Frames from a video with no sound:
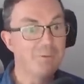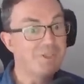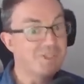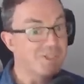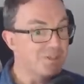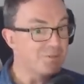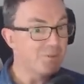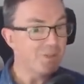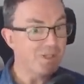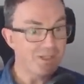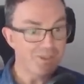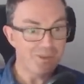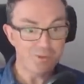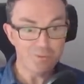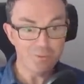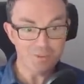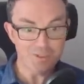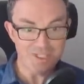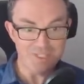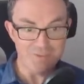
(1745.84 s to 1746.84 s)
which is what I
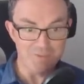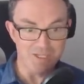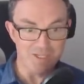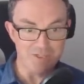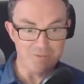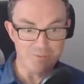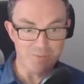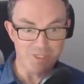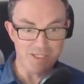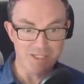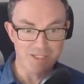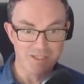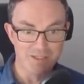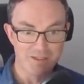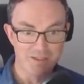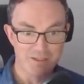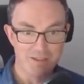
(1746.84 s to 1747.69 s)
thought it might be.